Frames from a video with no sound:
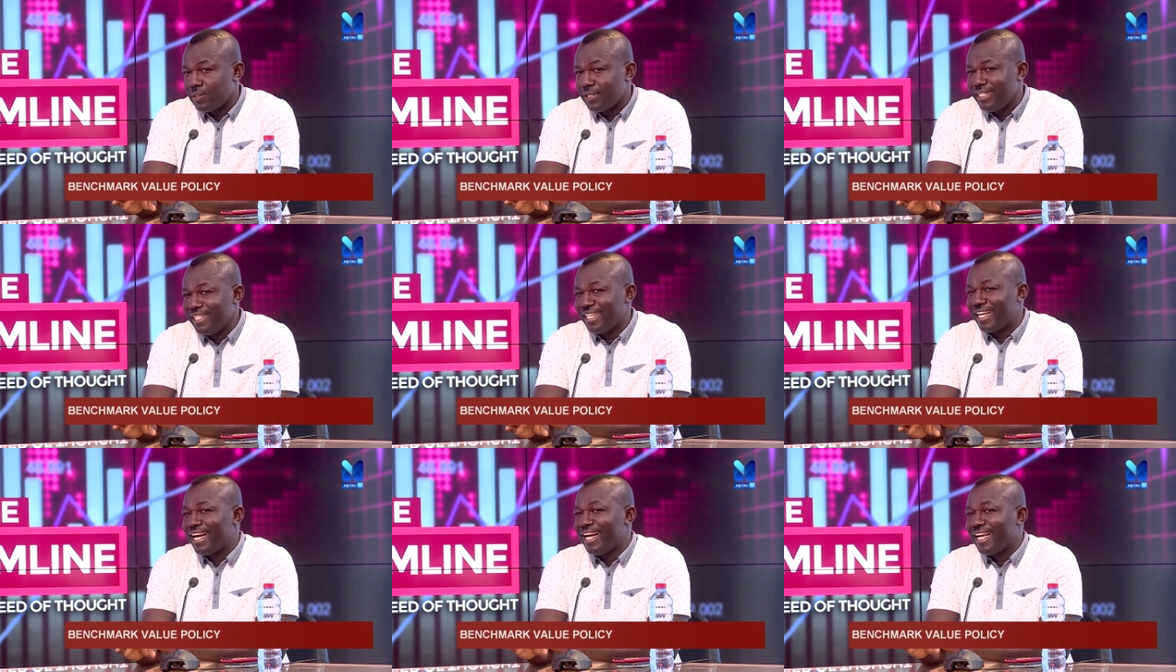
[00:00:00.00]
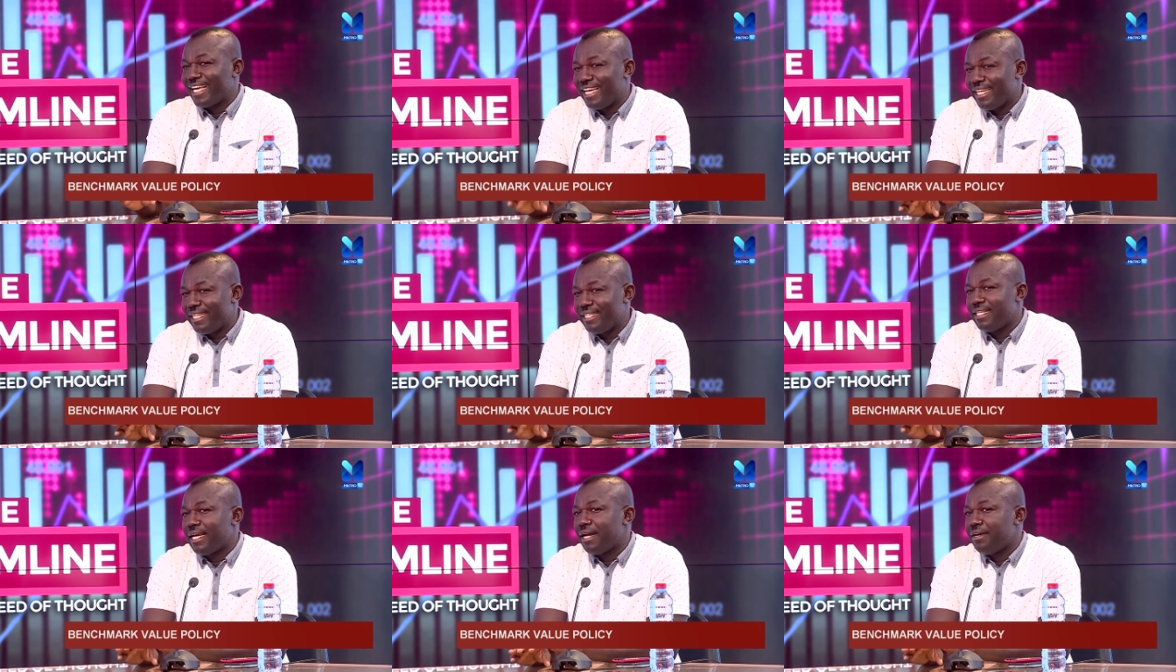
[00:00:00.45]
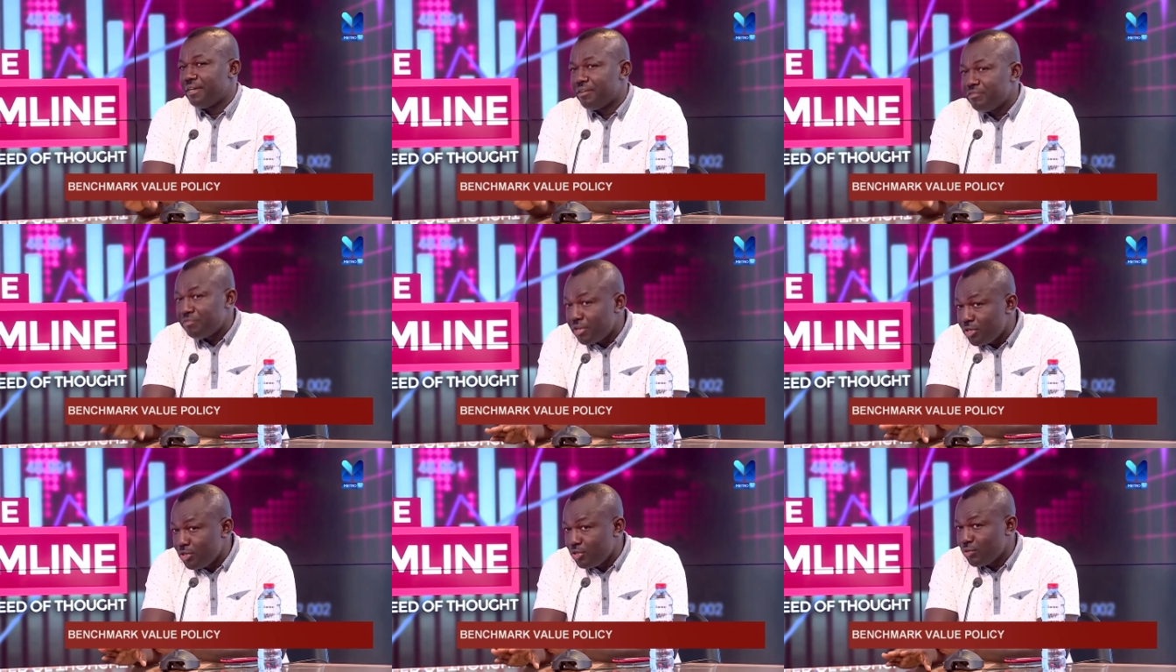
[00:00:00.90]
they can get their
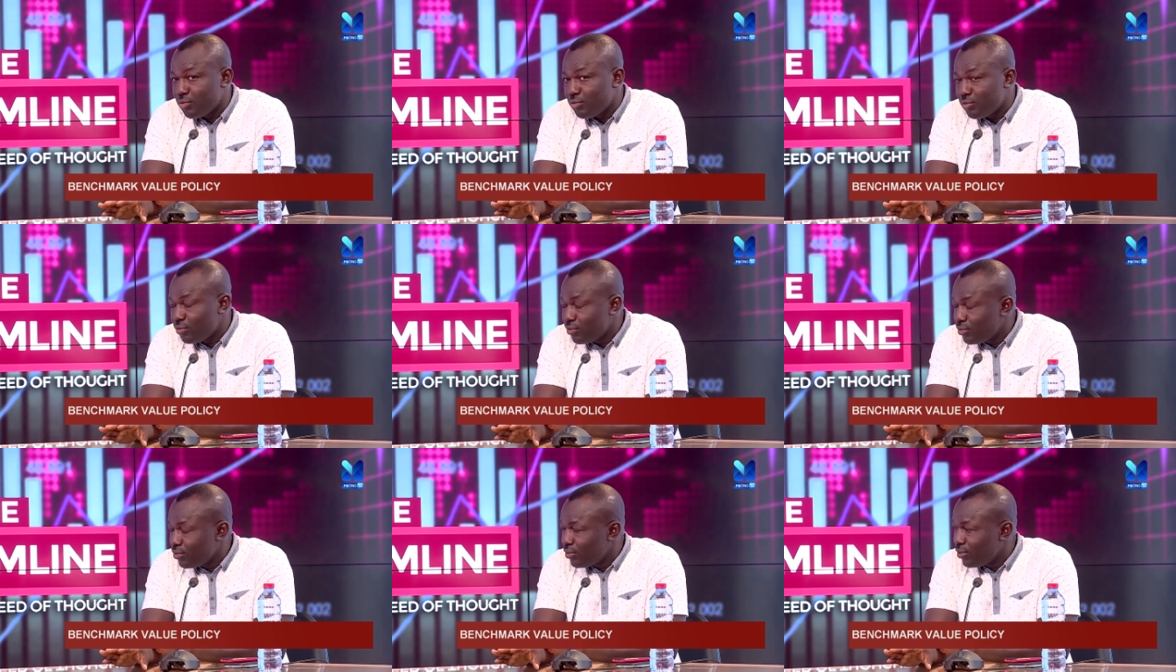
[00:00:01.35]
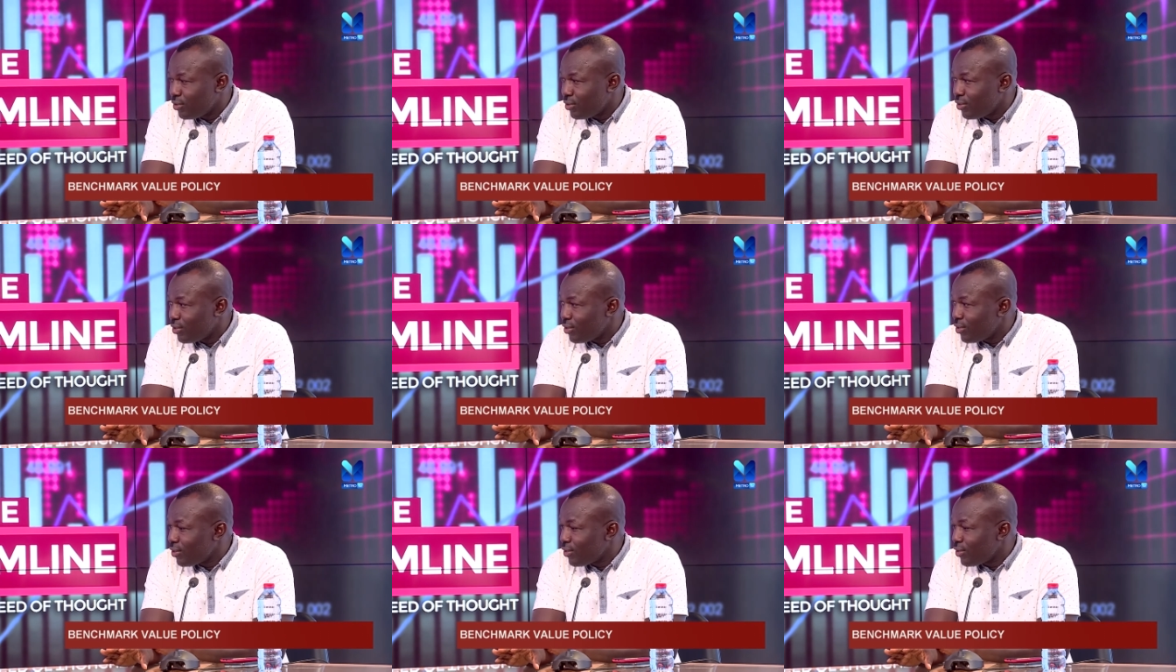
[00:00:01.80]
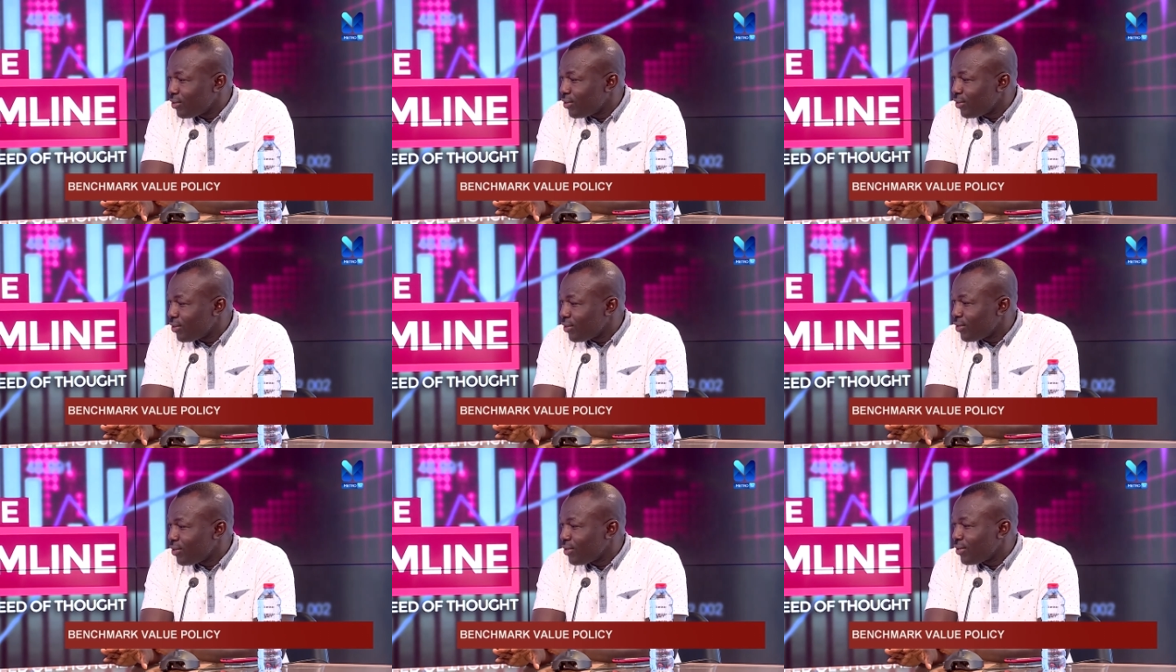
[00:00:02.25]
revenue is through taxation,
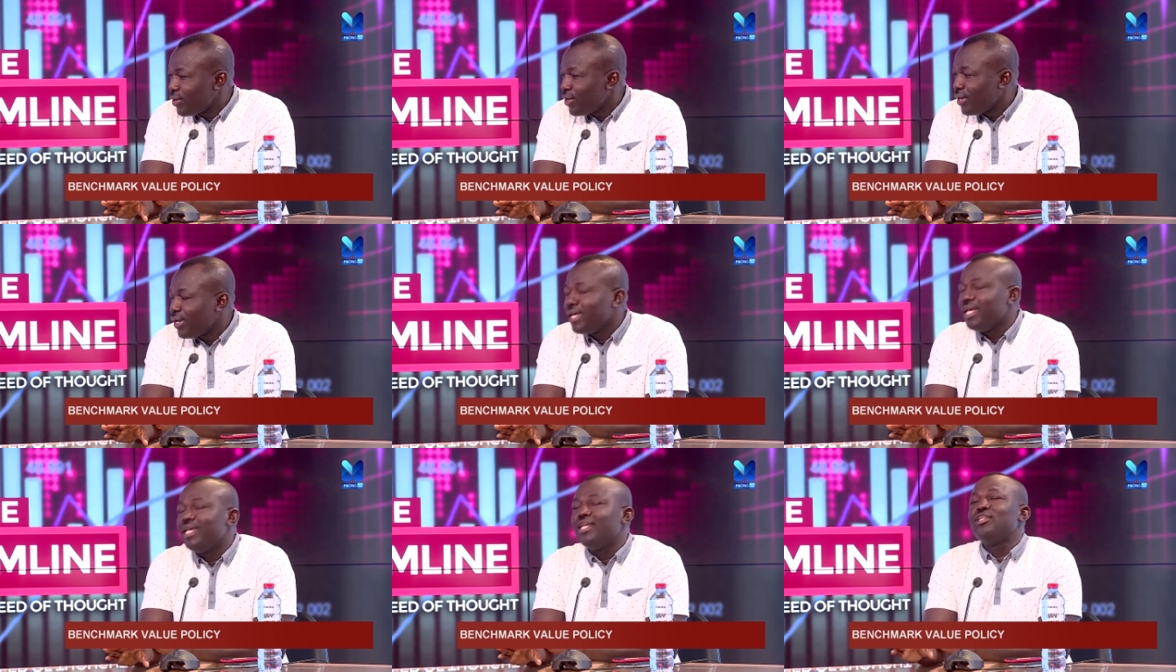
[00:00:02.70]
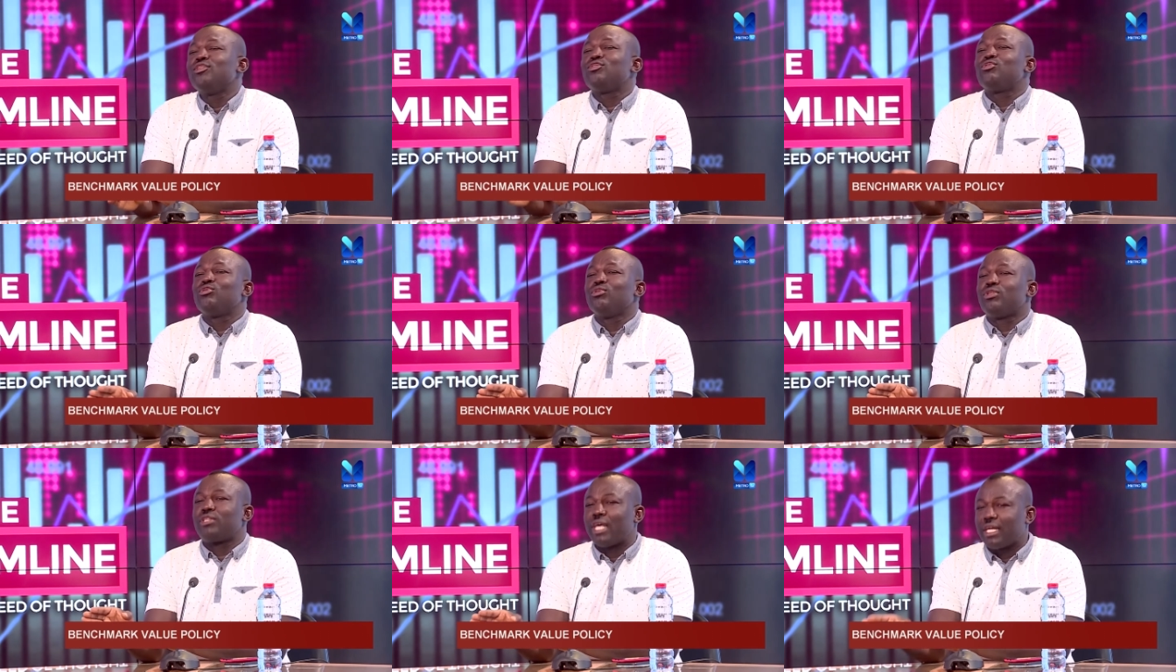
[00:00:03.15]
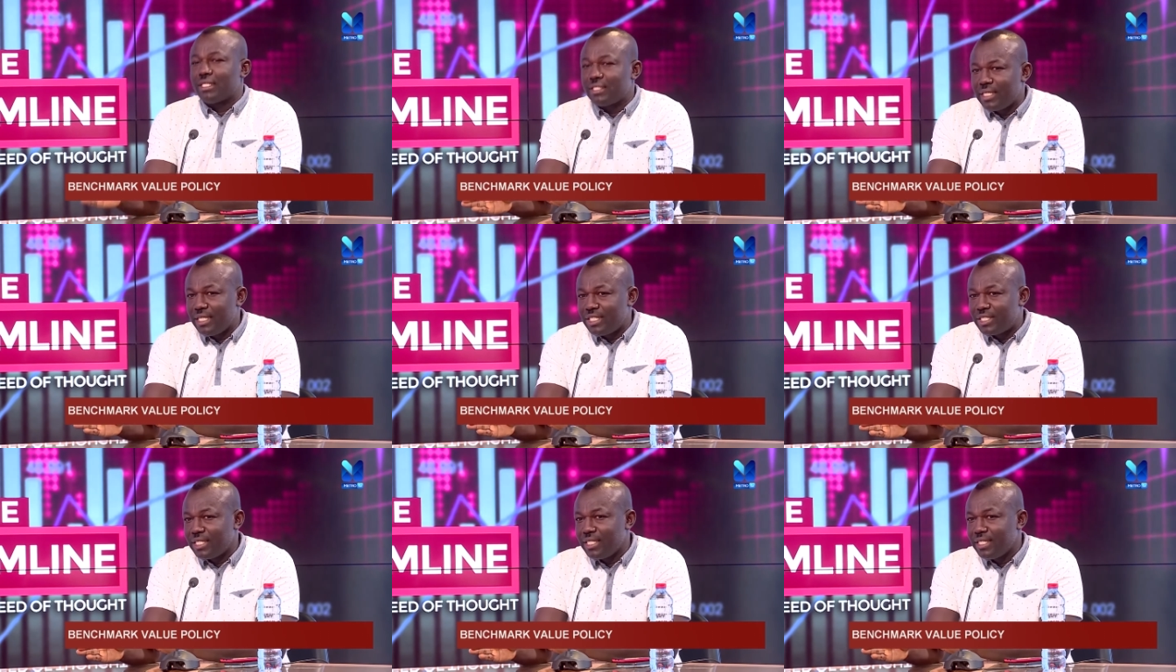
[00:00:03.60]
imports, and it's through
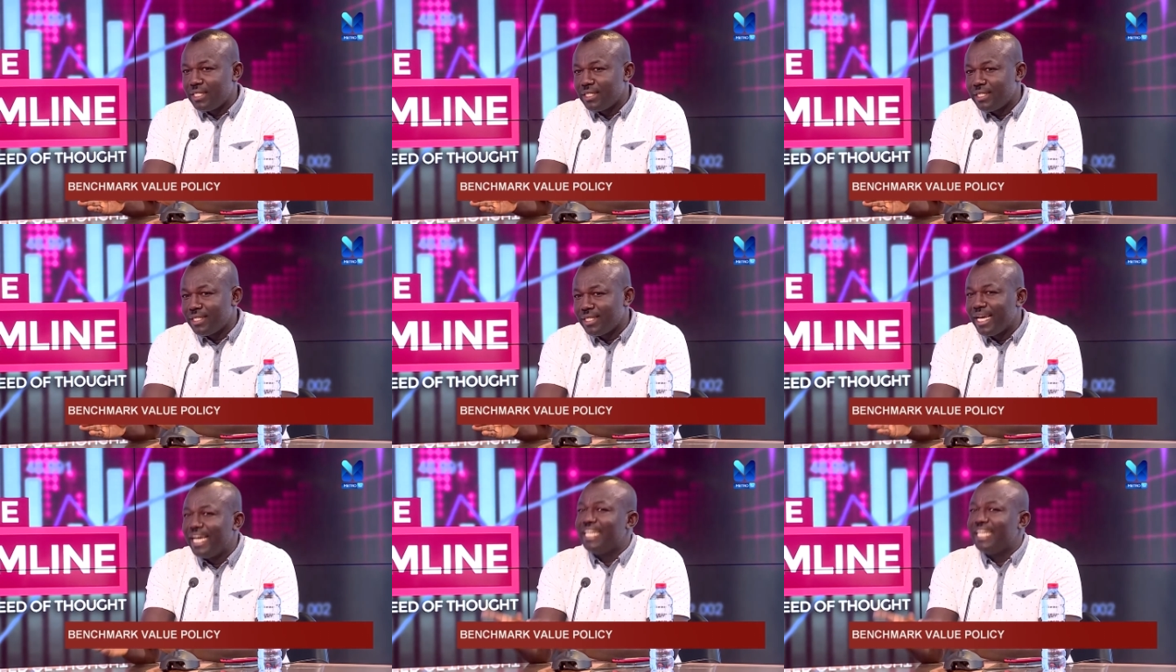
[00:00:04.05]
taxation mm.